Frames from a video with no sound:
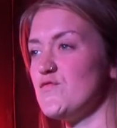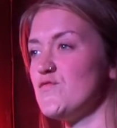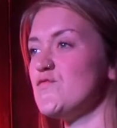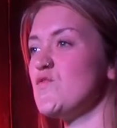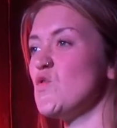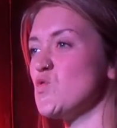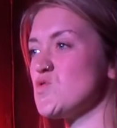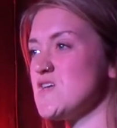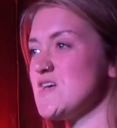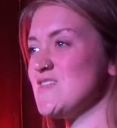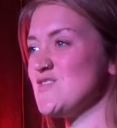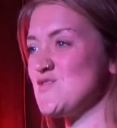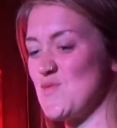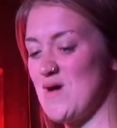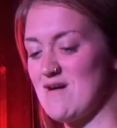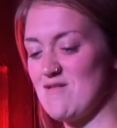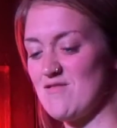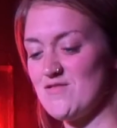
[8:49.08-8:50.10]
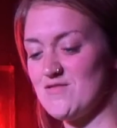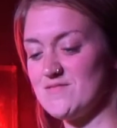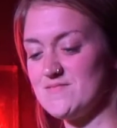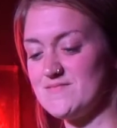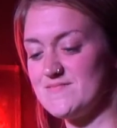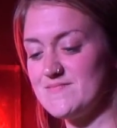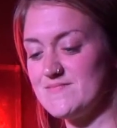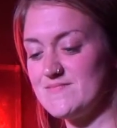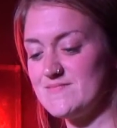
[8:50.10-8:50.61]
1412.
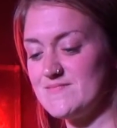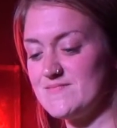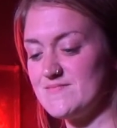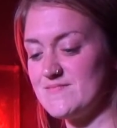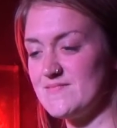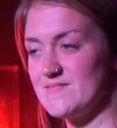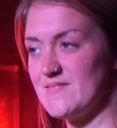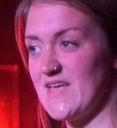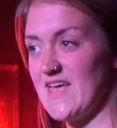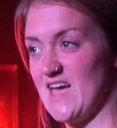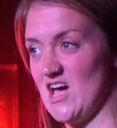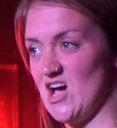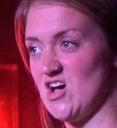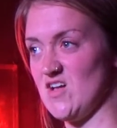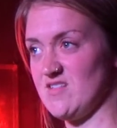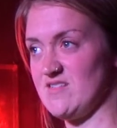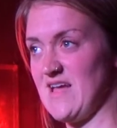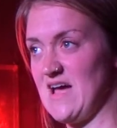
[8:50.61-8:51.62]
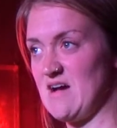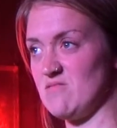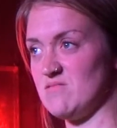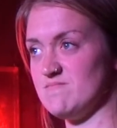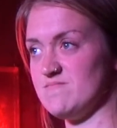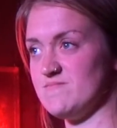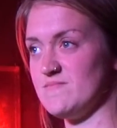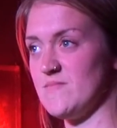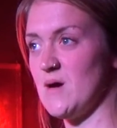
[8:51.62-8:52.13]
It hurts now.
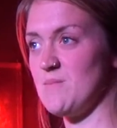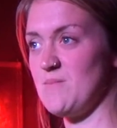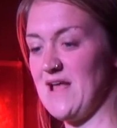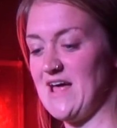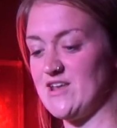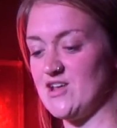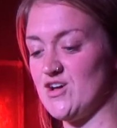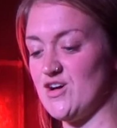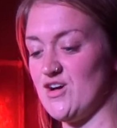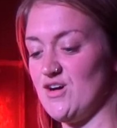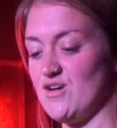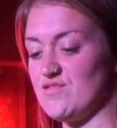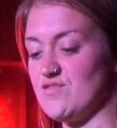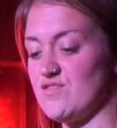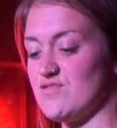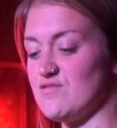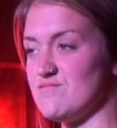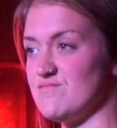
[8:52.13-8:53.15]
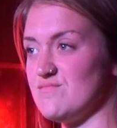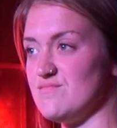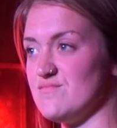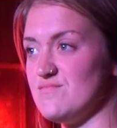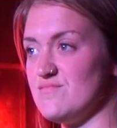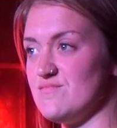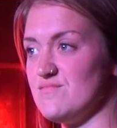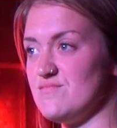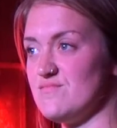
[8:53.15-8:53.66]
Her bladder hurts.
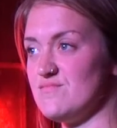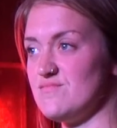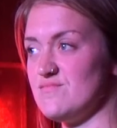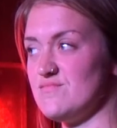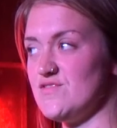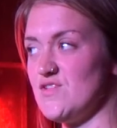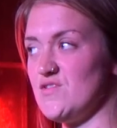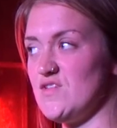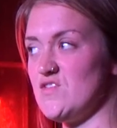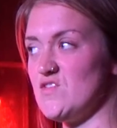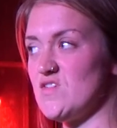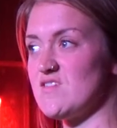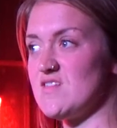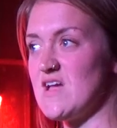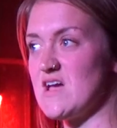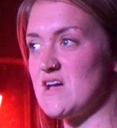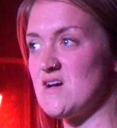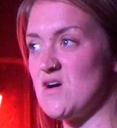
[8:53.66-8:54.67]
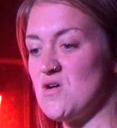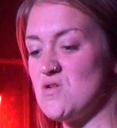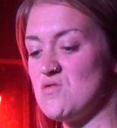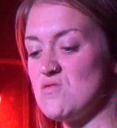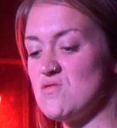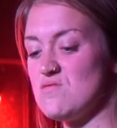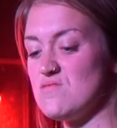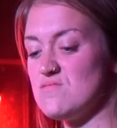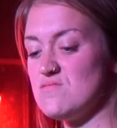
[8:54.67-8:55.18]
Should she just let
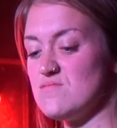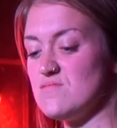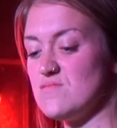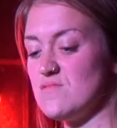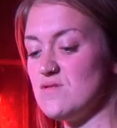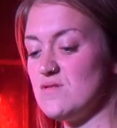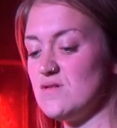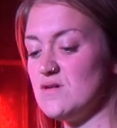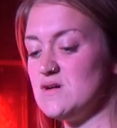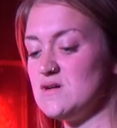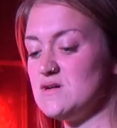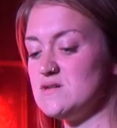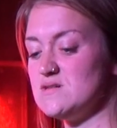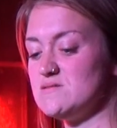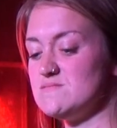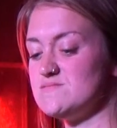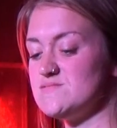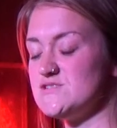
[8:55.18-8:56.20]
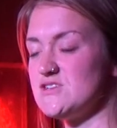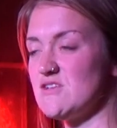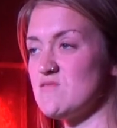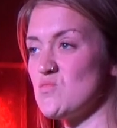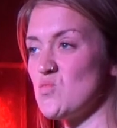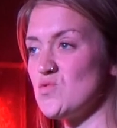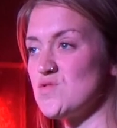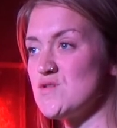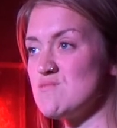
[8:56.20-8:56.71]
go? She
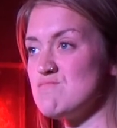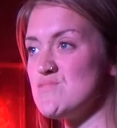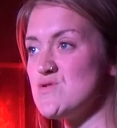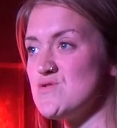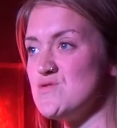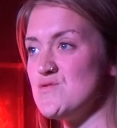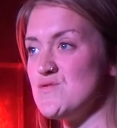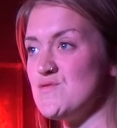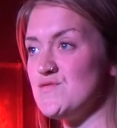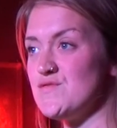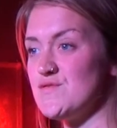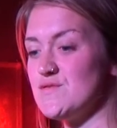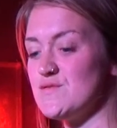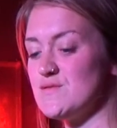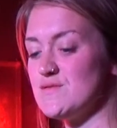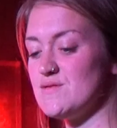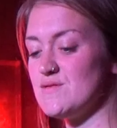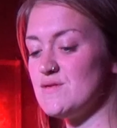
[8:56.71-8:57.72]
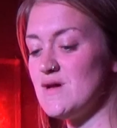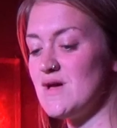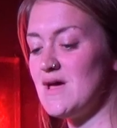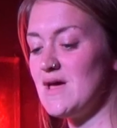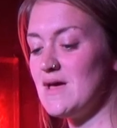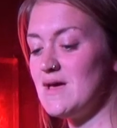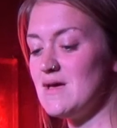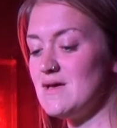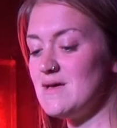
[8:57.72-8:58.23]
doesn't want to move.
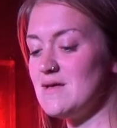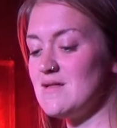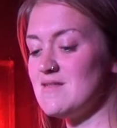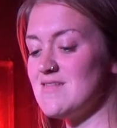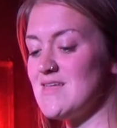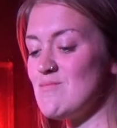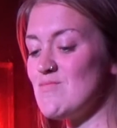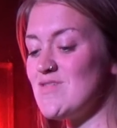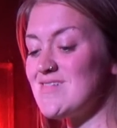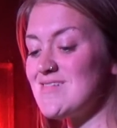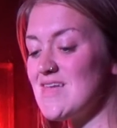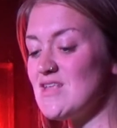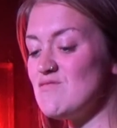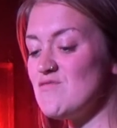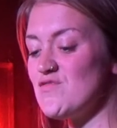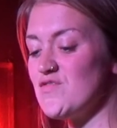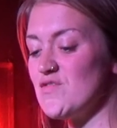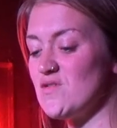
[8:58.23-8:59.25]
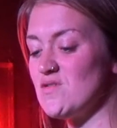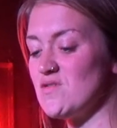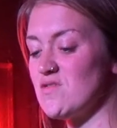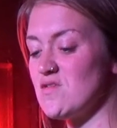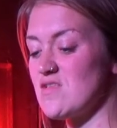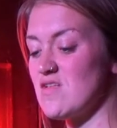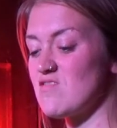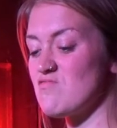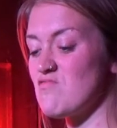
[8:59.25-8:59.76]
It seems sinful
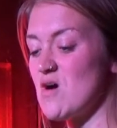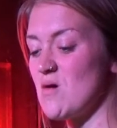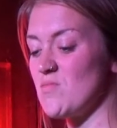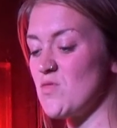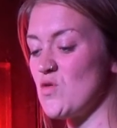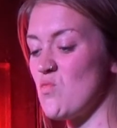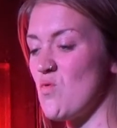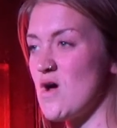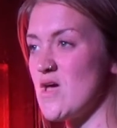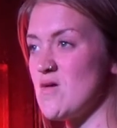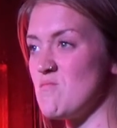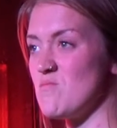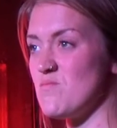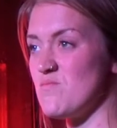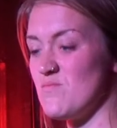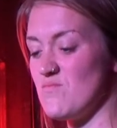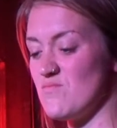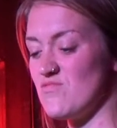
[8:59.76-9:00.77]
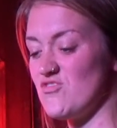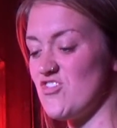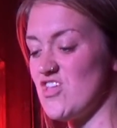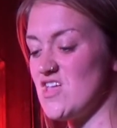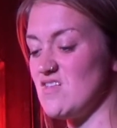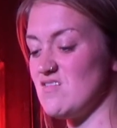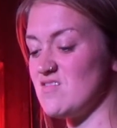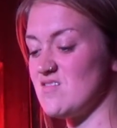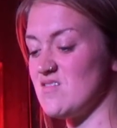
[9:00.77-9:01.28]
to disrupt the white
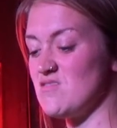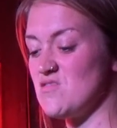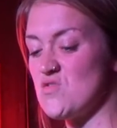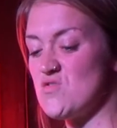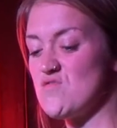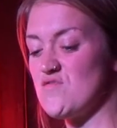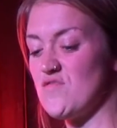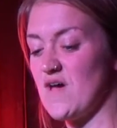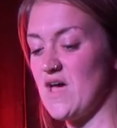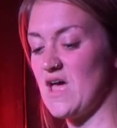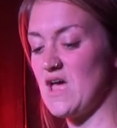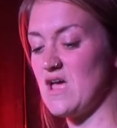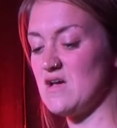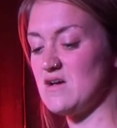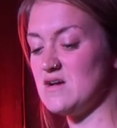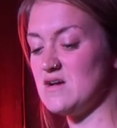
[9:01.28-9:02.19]
sheets and duvet,